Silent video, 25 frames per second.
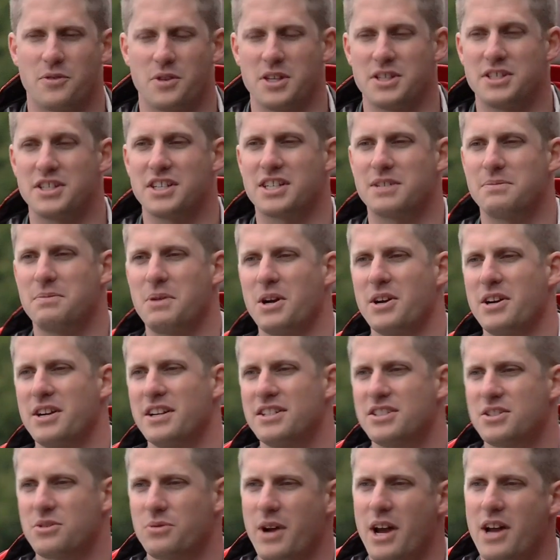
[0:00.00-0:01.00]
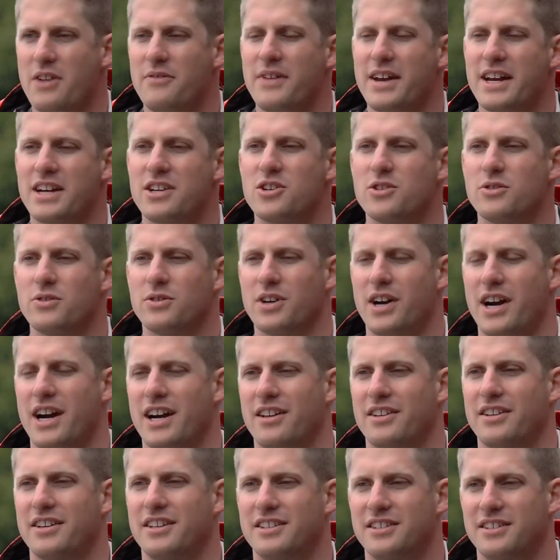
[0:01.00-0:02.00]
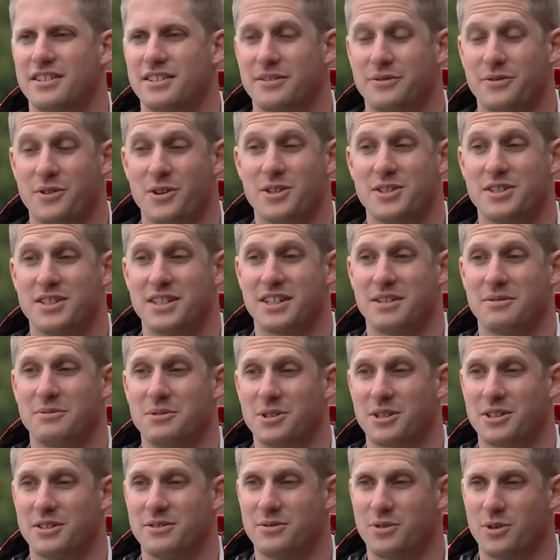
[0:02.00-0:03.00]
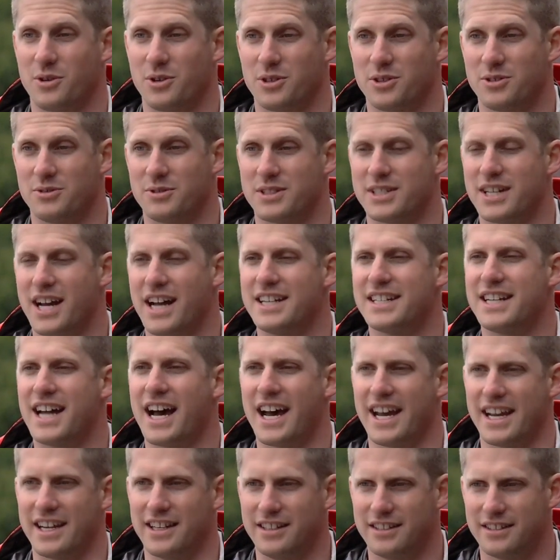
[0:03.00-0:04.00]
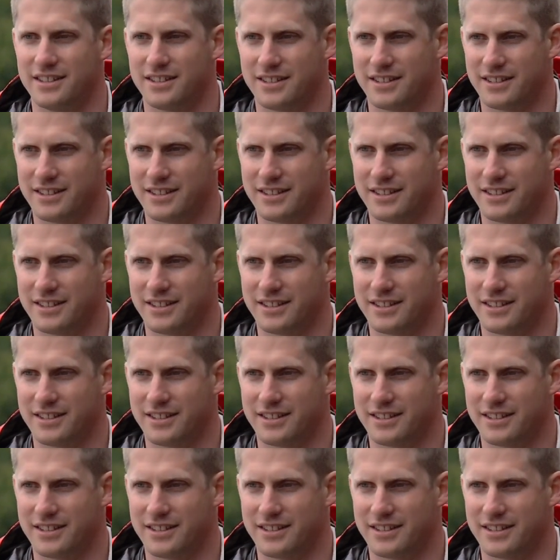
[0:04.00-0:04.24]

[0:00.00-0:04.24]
For this experience around Vancouver Island, the first thing I'm looking forward to is not dying.